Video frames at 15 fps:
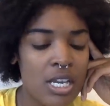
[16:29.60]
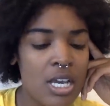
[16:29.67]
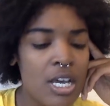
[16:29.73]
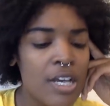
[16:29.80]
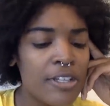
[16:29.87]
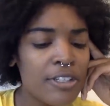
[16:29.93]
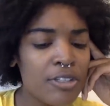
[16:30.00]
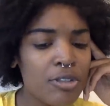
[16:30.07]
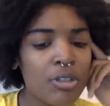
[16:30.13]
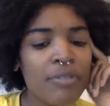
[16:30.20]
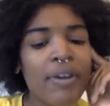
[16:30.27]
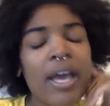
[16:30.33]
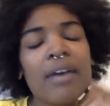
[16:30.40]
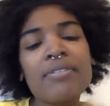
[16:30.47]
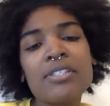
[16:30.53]
to sort of
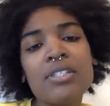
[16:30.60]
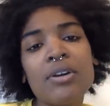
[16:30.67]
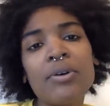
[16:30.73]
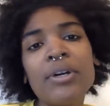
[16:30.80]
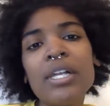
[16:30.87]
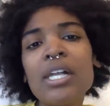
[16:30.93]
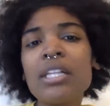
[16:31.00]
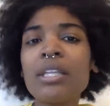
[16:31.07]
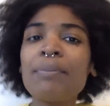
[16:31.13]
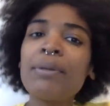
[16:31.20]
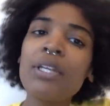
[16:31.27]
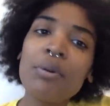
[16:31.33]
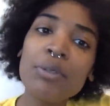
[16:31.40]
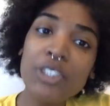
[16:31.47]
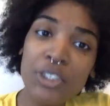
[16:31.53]
have. So let me know
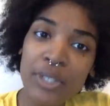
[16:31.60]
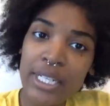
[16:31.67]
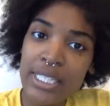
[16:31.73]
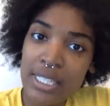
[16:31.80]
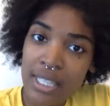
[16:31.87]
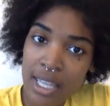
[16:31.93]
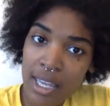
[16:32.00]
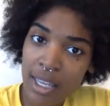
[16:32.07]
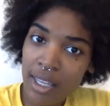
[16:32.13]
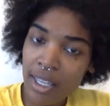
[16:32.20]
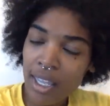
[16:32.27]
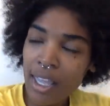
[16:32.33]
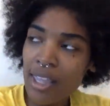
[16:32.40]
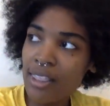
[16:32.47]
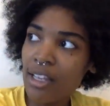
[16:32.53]
what you guys think
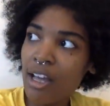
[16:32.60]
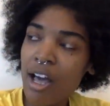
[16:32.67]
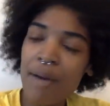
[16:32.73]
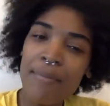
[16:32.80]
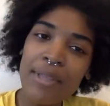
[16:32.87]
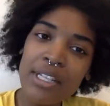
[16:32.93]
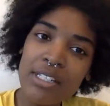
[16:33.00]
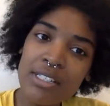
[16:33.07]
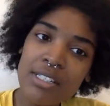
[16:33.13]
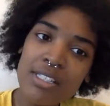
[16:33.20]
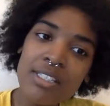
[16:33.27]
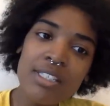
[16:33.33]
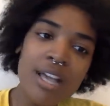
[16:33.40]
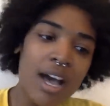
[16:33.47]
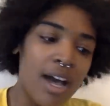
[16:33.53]
in the comments.
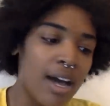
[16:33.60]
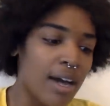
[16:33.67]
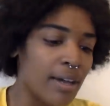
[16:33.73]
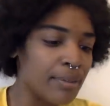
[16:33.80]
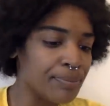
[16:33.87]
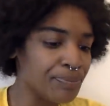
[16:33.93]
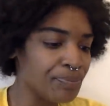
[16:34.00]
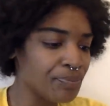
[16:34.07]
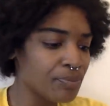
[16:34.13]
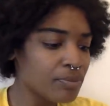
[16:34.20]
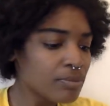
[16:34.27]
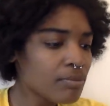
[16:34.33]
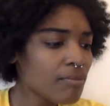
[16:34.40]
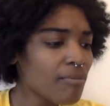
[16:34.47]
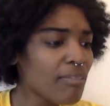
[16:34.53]
Um,
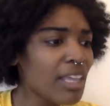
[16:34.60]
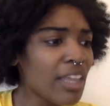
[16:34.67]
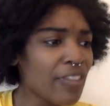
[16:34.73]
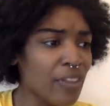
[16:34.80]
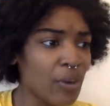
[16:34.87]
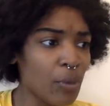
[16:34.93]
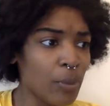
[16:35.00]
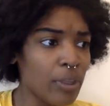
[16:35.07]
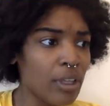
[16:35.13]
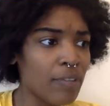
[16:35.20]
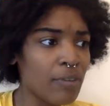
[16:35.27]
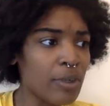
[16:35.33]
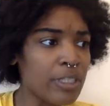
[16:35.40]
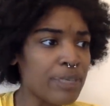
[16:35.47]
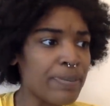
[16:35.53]
there will, of
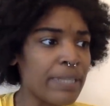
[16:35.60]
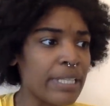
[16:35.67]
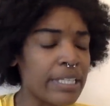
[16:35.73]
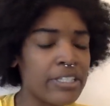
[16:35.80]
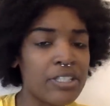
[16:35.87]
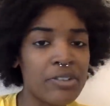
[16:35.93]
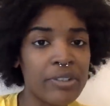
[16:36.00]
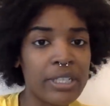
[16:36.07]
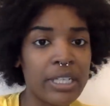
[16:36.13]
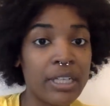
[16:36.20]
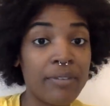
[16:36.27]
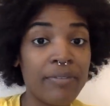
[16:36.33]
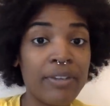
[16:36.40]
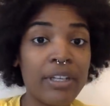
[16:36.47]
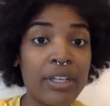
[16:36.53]
course, be links to related
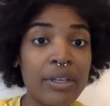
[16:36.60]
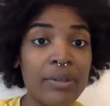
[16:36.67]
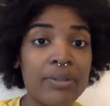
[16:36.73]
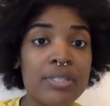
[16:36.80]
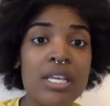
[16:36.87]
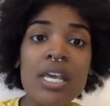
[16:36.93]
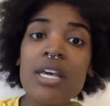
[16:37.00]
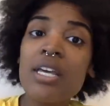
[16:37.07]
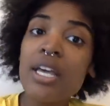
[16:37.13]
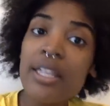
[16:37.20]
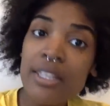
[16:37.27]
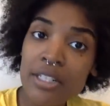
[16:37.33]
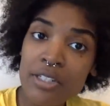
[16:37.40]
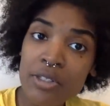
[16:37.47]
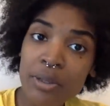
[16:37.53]
videos in the
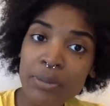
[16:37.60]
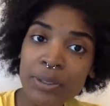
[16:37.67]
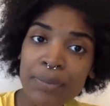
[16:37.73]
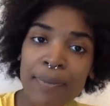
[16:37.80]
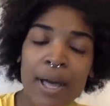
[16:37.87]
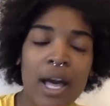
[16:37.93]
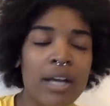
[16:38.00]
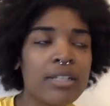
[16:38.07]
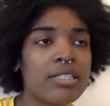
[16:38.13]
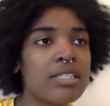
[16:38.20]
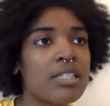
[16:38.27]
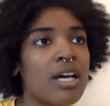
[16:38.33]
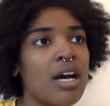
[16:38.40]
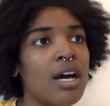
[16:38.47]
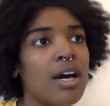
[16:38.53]
description box.
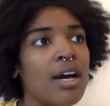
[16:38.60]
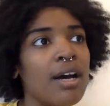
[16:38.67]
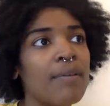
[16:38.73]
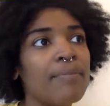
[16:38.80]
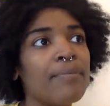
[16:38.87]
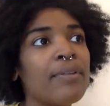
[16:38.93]
Um,